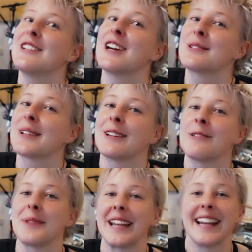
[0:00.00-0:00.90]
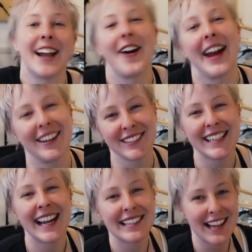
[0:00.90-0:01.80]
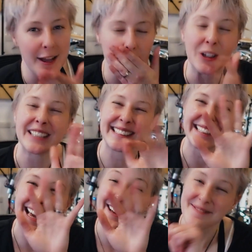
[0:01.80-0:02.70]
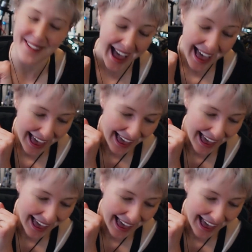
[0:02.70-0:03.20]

Who knows what it will be? All right, I'll see you guys later. See you later. Bye.